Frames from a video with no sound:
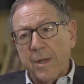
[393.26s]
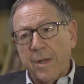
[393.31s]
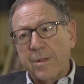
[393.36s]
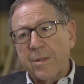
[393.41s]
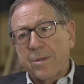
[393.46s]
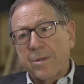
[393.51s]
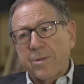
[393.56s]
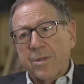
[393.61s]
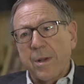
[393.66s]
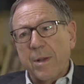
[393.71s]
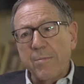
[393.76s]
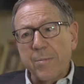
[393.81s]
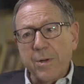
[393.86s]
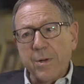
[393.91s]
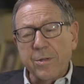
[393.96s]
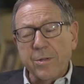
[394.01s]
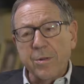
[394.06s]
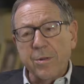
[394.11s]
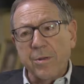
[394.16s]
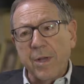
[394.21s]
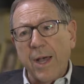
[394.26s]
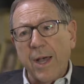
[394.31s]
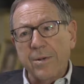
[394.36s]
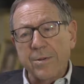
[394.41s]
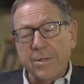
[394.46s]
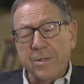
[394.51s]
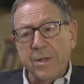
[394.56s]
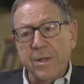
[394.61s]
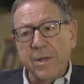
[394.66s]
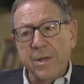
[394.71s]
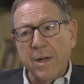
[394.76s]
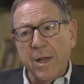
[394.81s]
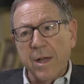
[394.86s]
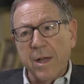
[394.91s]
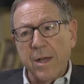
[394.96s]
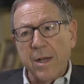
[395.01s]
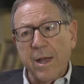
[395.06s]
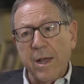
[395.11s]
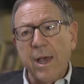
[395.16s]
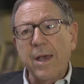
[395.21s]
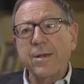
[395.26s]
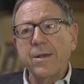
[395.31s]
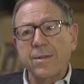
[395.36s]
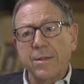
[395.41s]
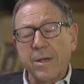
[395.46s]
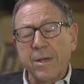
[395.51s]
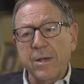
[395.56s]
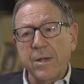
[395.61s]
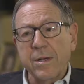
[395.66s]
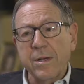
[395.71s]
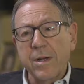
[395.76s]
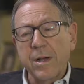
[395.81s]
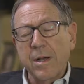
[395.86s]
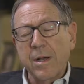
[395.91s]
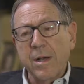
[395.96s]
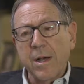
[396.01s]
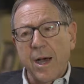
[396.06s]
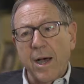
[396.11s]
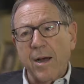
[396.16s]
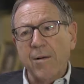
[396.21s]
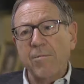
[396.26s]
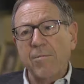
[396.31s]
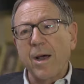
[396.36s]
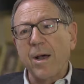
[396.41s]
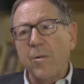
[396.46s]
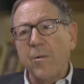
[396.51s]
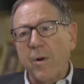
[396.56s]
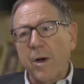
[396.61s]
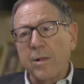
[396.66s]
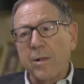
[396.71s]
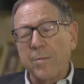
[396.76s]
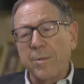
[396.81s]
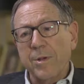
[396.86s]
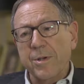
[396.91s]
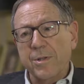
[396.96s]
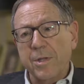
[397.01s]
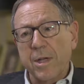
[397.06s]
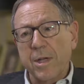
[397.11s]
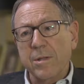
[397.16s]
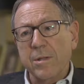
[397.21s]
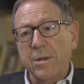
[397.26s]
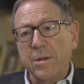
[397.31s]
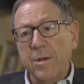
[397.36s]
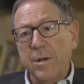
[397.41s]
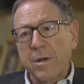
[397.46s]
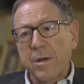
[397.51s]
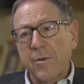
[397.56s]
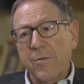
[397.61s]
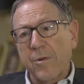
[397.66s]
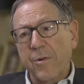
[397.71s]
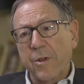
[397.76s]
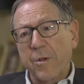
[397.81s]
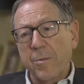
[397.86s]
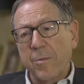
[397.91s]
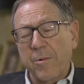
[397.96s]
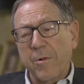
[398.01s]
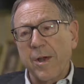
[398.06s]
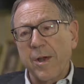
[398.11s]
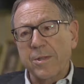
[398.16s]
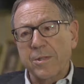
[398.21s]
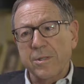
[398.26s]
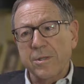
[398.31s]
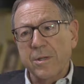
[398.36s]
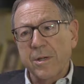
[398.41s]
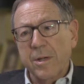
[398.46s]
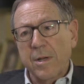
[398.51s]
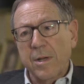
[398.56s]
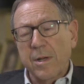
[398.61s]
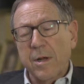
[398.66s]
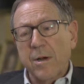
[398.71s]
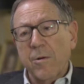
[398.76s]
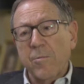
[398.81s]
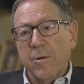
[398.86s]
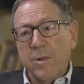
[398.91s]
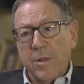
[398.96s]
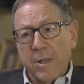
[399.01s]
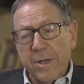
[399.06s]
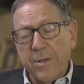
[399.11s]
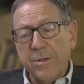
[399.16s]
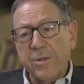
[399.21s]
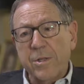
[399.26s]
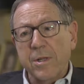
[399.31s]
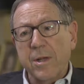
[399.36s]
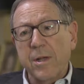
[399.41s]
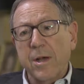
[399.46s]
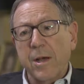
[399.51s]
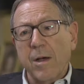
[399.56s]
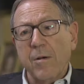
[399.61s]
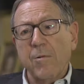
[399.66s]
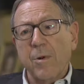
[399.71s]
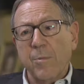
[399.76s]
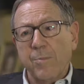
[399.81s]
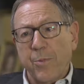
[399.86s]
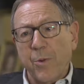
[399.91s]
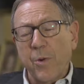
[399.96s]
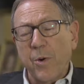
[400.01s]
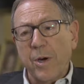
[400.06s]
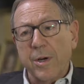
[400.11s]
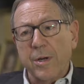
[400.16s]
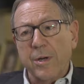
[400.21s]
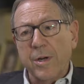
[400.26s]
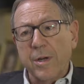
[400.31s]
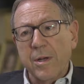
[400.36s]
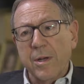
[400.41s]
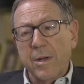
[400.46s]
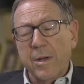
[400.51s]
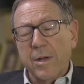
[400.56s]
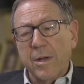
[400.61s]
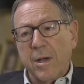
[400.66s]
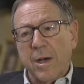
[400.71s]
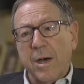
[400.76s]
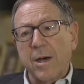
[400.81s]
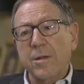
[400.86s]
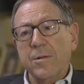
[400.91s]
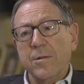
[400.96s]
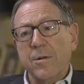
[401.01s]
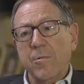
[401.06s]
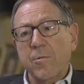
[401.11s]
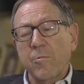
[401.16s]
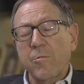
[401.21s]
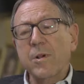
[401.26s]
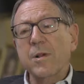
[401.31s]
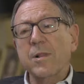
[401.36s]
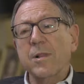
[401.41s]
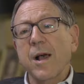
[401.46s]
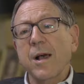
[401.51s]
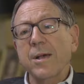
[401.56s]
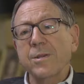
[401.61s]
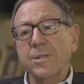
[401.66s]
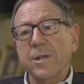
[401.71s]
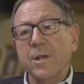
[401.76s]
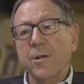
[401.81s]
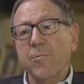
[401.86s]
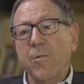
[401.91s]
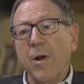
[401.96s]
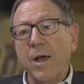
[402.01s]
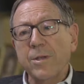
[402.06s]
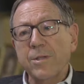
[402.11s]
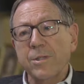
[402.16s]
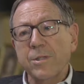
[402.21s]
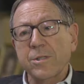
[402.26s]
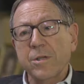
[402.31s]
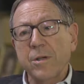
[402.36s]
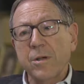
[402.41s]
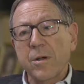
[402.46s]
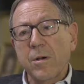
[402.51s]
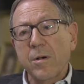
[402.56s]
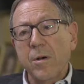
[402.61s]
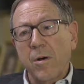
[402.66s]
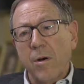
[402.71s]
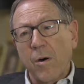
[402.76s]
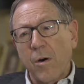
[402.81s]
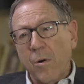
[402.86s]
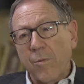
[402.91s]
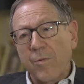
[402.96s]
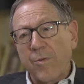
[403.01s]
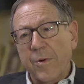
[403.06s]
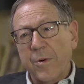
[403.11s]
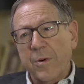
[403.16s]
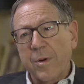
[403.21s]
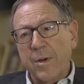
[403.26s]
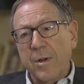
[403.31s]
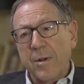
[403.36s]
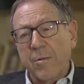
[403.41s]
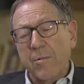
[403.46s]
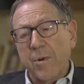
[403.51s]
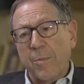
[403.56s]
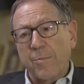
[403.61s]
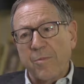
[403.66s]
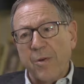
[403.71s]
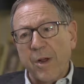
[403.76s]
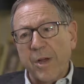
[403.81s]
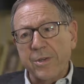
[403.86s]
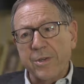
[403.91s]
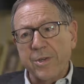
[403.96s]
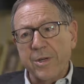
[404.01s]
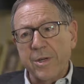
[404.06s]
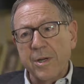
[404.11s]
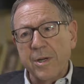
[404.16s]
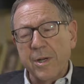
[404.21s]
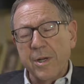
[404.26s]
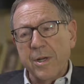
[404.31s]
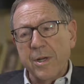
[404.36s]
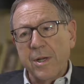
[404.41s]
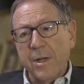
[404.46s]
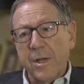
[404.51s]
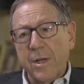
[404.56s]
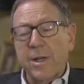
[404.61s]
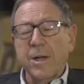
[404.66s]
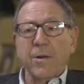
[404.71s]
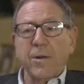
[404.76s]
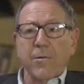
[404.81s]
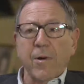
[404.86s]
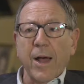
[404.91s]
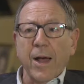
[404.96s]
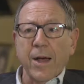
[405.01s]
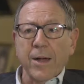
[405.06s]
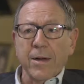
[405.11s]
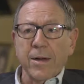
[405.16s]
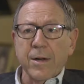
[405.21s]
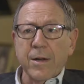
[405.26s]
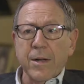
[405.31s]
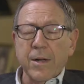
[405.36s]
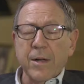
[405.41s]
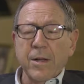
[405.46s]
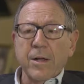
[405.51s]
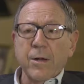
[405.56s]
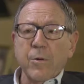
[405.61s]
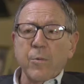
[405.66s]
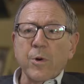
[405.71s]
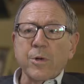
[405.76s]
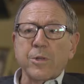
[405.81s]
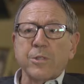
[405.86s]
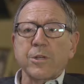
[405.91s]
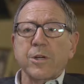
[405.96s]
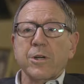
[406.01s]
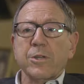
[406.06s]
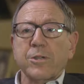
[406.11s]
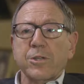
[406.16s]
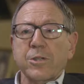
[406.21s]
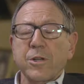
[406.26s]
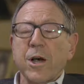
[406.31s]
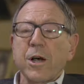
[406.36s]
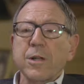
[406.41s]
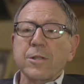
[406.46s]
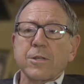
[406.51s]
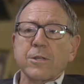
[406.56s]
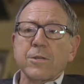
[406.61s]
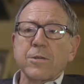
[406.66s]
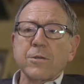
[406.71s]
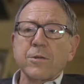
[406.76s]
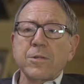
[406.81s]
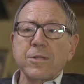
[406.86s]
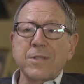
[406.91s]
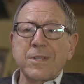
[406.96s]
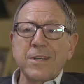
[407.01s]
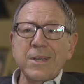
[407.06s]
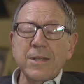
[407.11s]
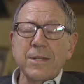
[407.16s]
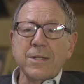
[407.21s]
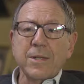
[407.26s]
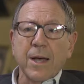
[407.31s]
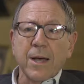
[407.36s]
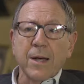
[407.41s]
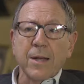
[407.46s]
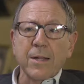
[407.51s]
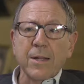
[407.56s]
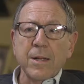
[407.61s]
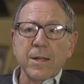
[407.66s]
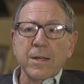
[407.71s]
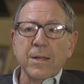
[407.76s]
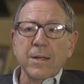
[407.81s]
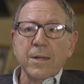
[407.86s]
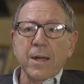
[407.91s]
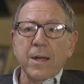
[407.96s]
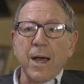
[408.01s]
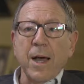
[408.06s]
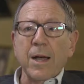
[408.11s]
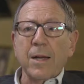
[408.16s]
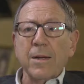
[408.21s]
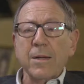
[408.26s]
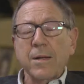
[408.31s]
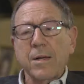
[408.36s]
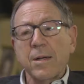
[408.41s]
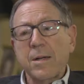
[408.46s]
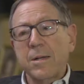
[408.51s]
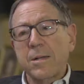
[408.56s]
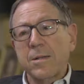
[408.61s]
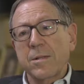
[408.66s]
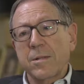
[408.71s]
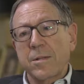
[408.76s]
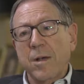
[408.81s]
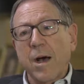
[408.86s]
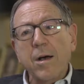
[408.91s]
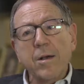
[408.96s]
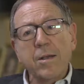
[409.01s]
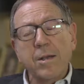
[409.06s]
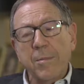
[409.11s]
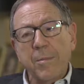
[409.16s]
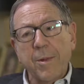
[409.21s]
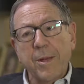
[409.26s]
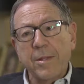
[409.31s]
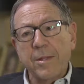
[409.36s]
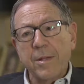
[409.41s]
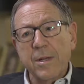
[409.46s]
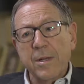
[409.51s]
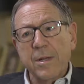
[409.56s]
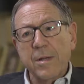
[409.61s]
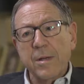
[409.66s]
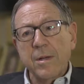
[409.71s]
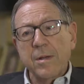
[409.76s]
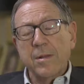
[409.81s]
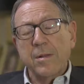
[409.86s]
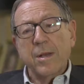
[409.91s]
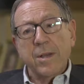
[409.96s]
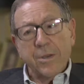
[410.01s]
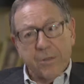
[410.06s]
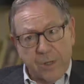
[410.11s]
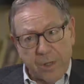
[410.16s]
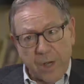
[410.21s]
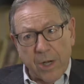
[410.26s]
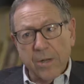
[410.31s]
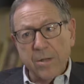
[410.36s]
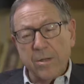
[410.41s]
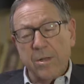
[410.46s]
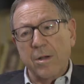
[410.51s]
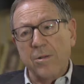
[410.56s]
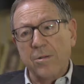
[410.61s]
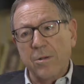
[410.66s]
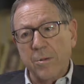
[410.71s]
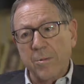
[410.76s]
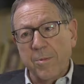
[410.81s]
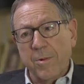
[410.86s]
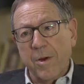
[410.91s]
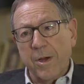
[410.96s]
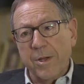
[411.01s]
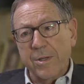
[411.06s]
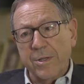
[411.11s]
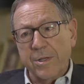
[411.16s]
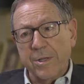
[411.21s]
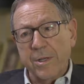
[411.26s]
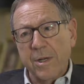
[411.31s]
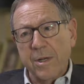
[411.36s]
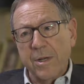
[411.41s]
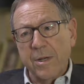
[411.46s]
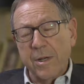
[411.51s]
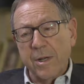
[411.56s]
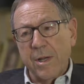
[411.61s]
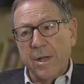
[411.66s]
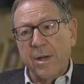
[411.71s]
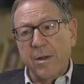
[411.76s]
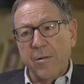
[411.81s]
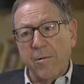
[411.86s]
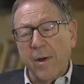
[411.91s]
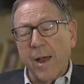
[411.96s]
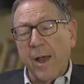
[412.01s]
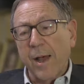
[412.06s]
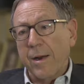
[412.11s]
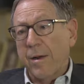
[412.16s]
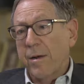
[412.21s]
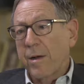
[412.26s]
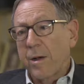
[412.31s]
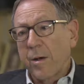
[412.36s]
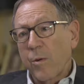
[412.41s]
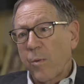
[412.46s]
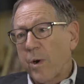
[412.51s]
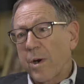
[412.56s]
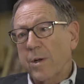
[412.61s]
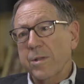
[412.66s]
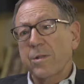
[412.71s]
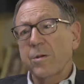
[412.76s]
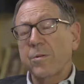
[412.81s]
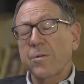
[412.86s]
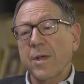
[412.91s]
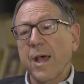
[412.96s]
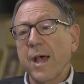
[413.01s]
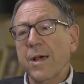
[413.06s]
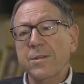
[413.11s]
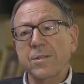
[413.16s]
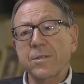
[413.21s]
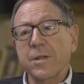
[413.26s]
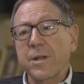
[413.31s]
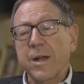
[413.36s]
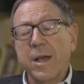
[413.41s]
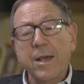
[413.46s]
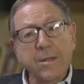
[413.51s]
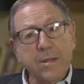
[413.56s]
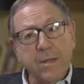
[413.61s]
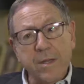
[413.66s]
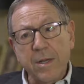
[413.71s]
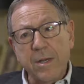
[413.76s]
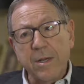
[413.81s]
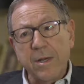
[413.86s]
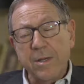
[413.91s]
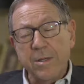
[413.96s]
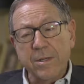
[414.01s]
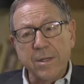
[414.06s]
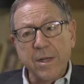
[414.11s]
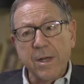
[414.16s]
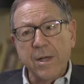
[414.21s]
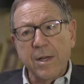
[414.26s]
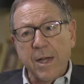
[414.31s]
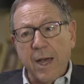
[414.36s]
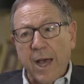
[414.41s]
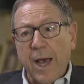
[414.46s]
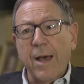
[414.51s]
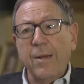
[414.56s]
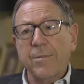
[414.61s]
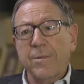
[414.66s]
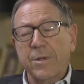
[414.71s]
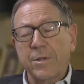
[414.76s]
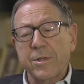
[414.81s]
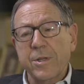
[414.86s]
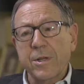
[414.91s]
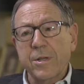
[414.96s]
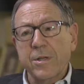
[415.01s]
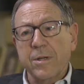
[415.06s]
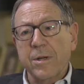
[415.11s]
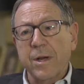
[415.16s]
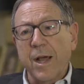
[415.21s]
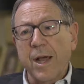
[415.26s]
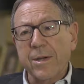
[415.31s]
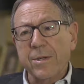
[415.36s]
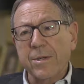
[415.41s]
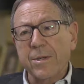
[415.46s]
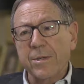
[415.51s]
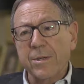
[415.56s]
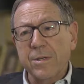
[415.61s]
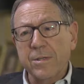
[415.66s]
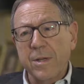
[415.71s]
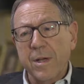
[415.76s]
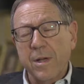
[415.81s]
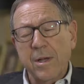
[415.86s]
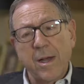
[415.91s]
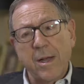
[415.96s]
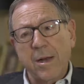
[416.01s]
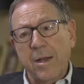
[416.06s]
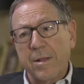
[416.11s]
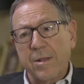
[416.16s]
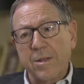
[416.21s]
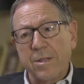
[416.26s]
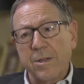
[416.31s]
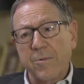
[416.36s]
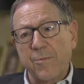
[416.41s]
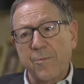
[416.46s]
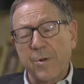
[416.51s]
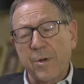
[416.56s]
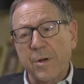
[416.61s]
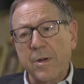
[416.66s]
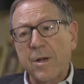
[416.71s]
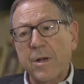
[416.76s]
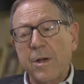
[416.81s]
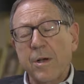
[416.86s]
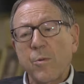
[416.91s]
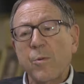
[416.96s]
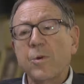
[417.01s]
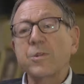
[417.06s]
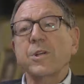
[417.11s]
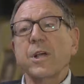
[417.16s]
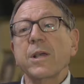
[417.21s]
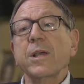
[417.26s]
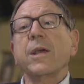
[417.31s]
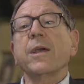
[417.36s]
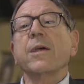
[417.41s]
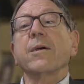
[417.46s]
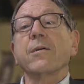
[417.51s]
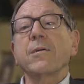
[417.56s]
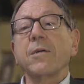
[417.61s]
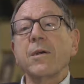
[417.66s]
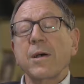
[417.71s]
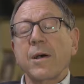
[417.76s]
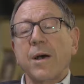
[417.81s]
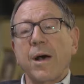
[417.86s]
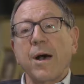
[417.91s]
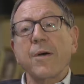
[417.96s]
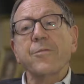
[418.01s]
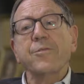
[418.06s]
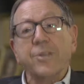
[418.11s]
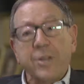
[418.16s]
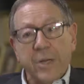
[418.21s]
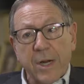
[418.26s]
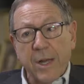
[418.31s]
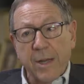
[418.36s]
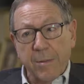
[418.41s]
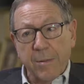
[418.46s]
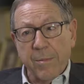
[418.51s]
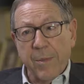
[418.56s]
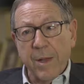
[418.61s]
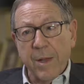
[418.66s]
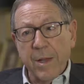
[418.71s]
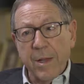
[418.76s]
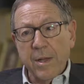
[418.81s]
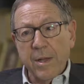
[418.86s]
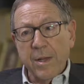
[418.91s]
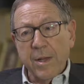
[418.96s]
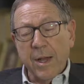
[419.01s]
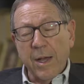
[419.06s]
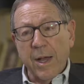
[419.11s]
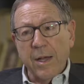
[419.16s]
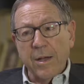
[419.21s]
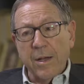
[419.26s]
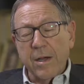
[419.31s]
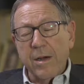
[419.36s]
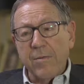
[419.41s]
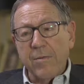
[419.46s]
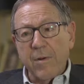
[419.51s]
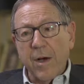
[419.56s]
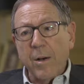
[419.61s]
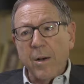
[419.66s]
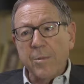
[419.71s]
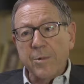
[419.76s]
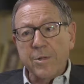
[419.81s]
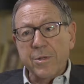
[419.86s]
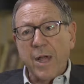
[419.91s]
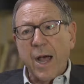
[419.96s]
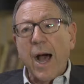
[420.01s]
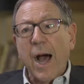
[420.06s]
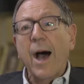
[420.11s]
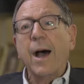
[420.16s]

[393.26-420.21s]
In December 2018, our Raoul Wallenberg Center for Human Rights released a report called Realizing Rights Over Repression in Iran, which sought to detail and document the assault on human rights in Iran, where 2018, as Amnesty International and others have put it, was a year of shame, a year of almost